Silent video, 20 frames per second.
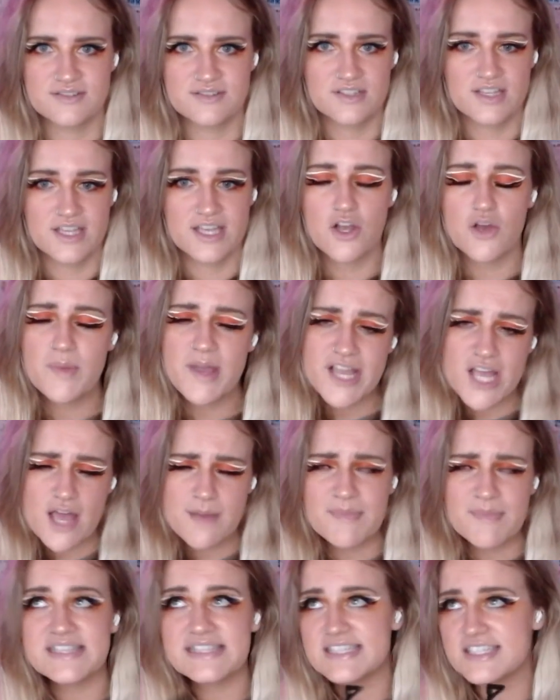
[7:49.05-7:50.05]
They're like, oh my God,
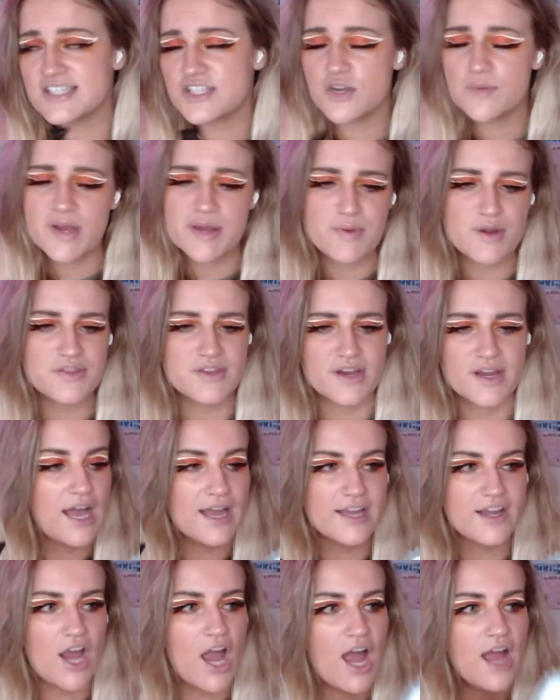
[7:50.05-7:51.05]
my sister, my brother. I,